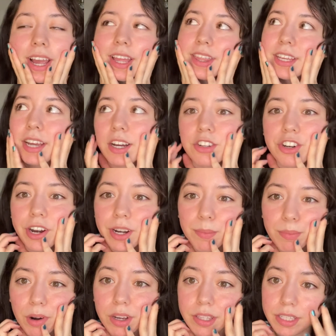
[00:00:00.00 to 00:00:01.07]
I think I'll try to
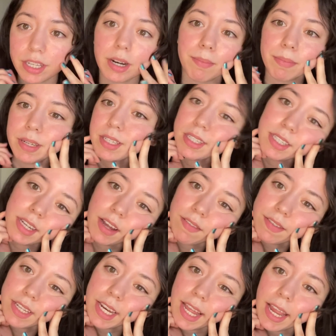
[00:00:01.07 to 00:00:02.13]
bronze it up and stuff
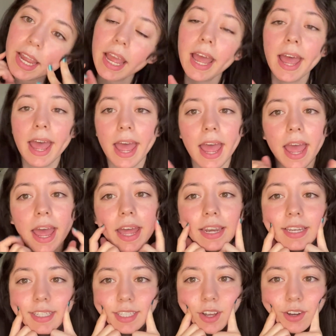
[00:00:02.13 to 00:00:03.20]
today.
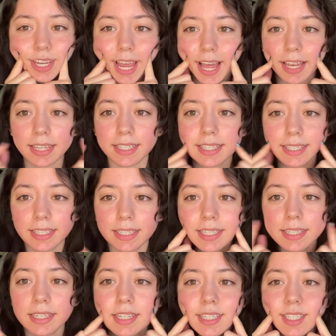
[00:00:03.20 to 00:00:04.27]
And so yeah,
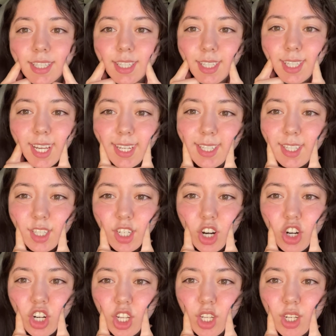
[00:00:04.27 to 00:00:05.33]
let's get
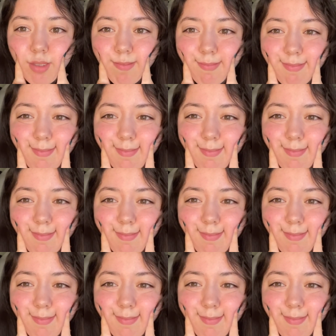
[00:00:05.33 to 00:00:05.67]
started.